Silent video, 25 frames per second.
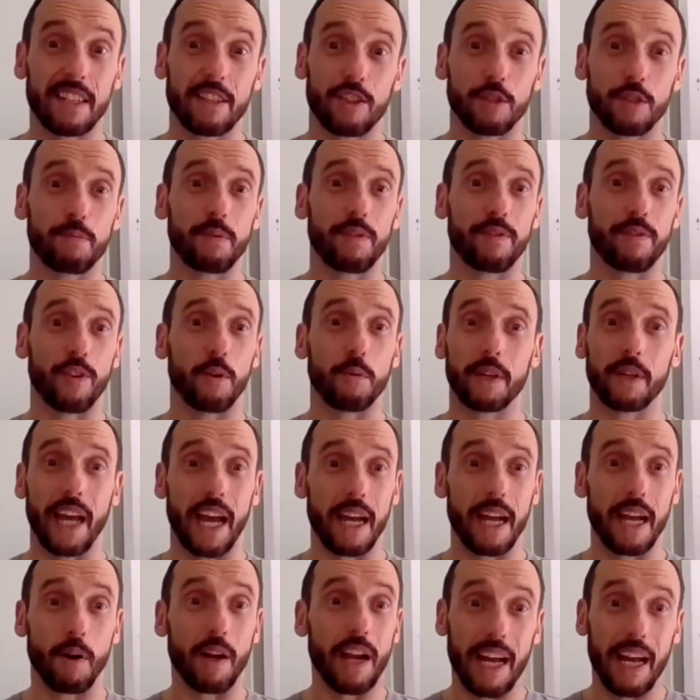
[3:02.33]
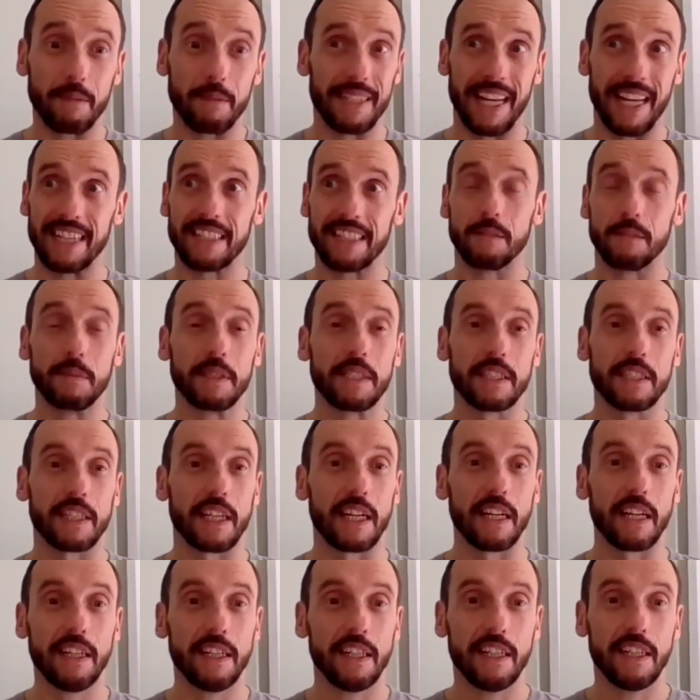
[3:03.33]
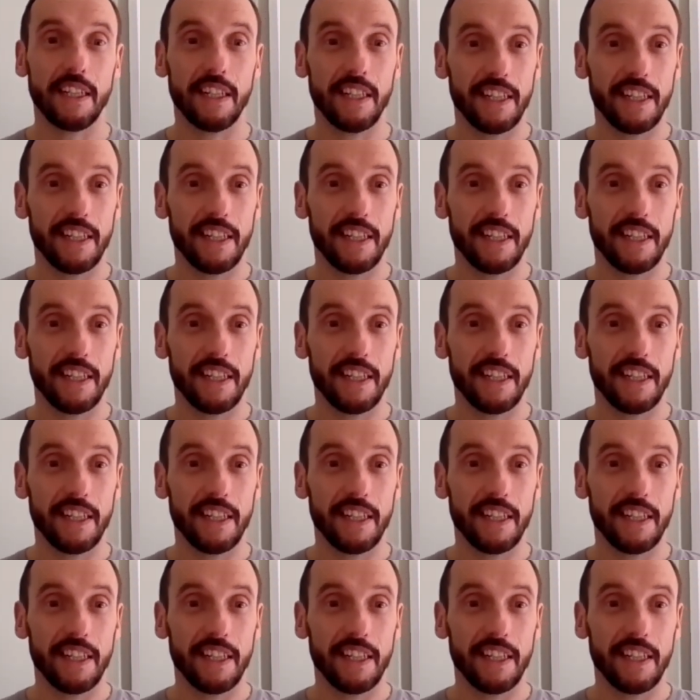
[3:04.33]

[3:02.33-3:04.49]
like just before we came on, I am testament to that.